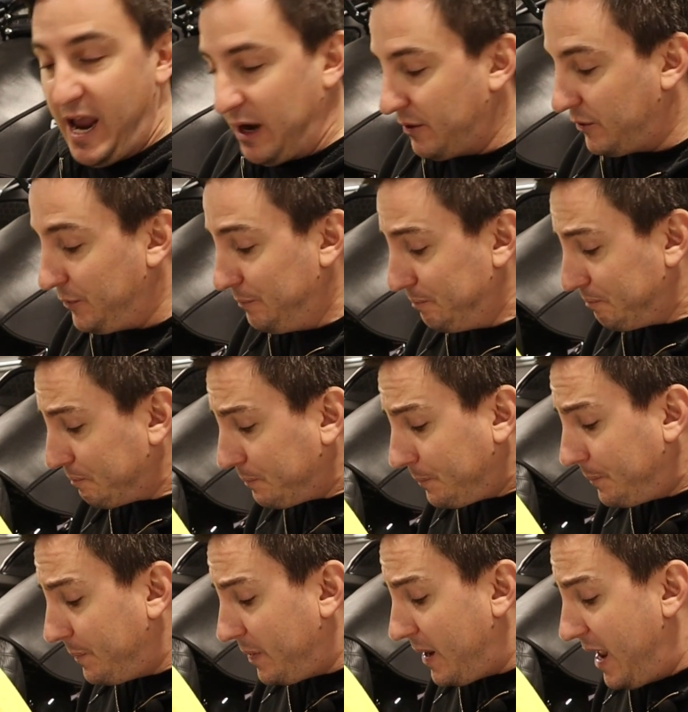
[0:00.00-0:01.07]
handle,
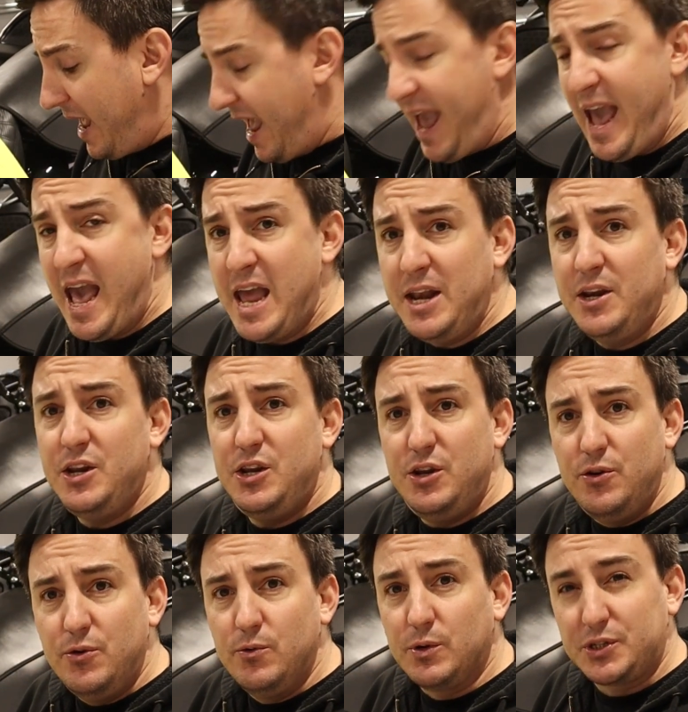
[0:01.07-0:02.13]
and
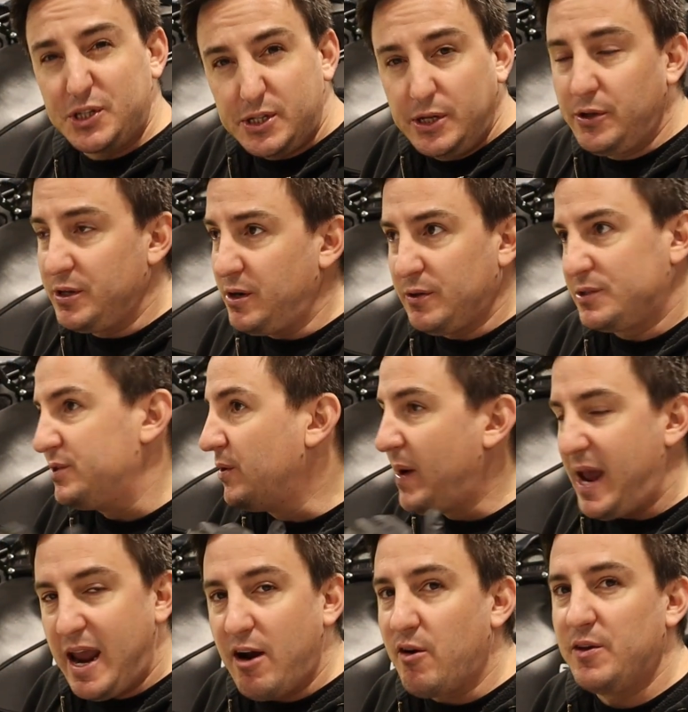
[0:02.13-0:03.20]
you will still, there's no
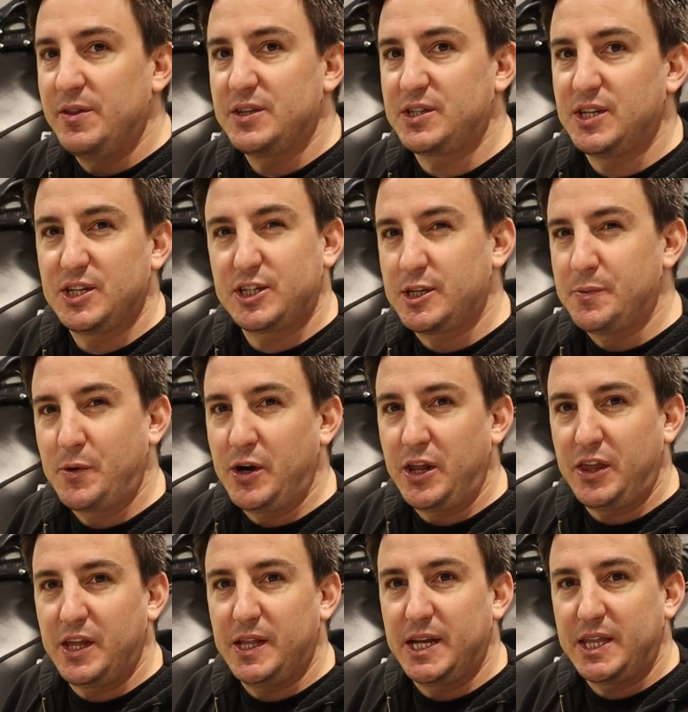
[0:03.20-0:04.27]
air in the system or
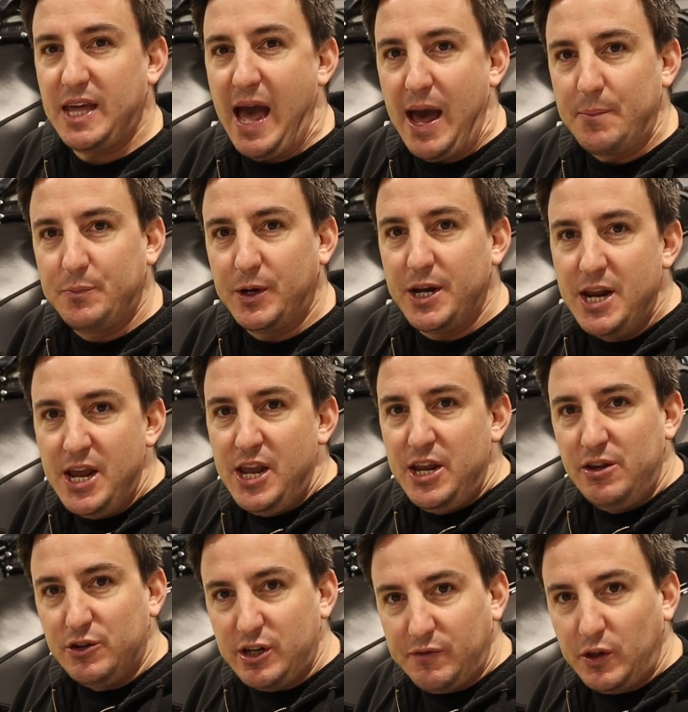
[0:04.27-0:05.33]
anything like that, but
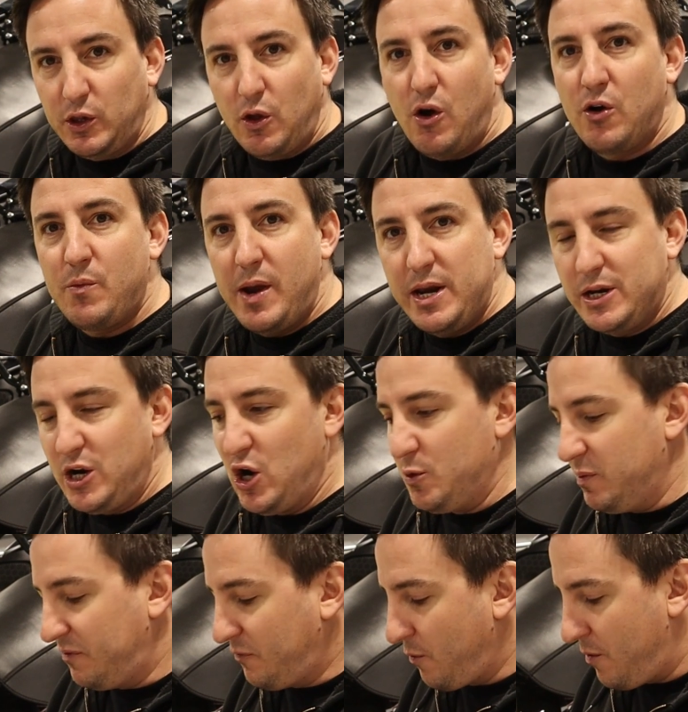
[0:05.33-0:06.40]
you just have a long way to
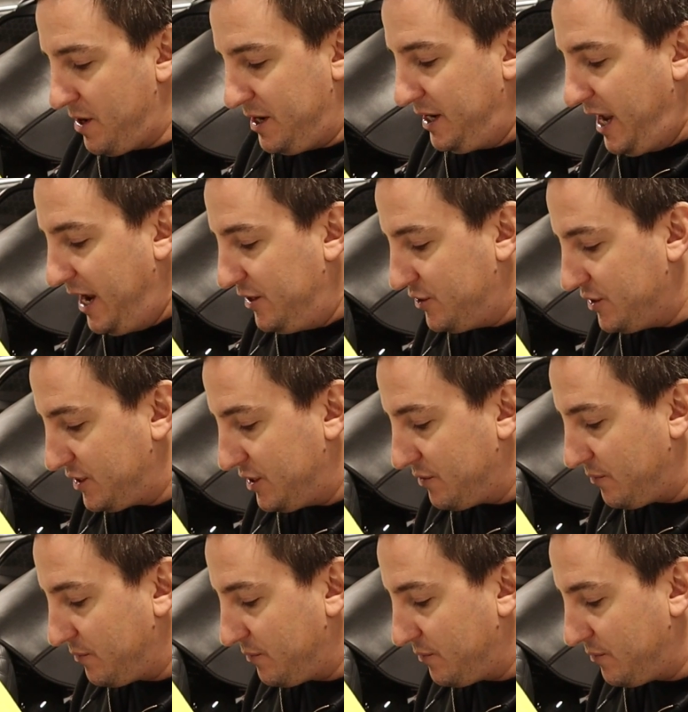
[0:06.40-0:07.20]
go before it engages.